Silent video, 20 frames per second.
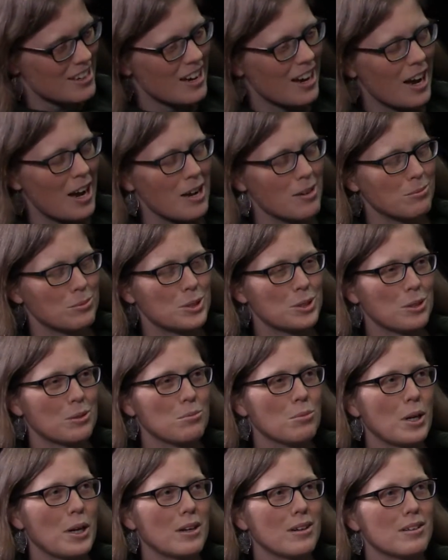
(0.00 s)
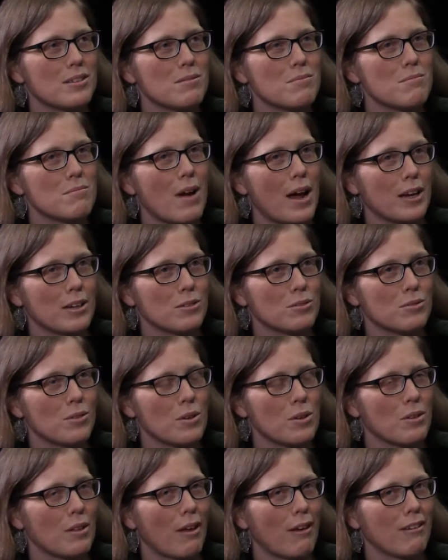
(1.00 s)
Um, so, being
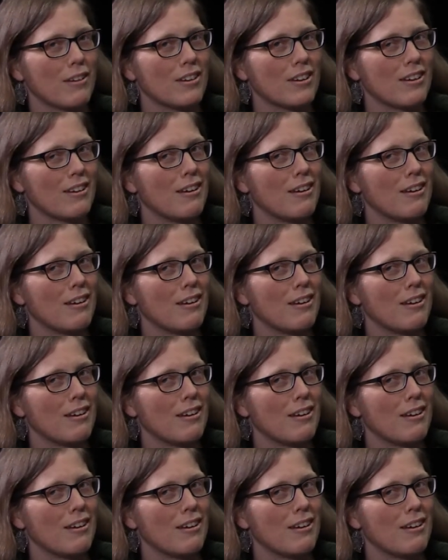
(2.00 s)
mindful that